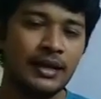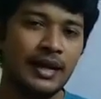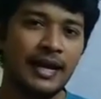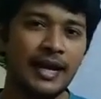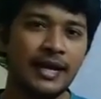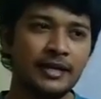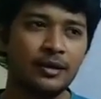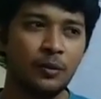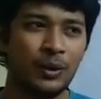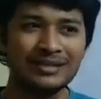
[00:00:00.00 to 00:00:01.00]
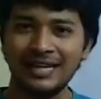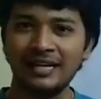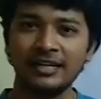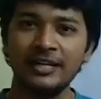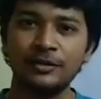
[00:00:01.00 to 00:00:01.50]
And once
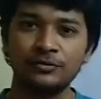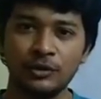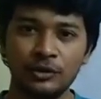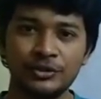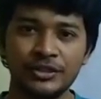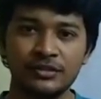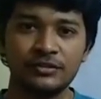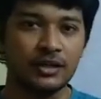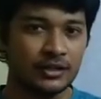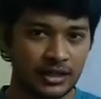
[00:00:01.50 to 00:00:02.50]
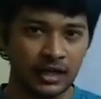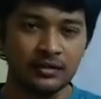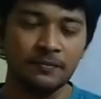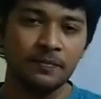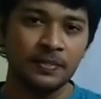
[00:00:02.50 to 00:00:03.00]
alternative solutions are done,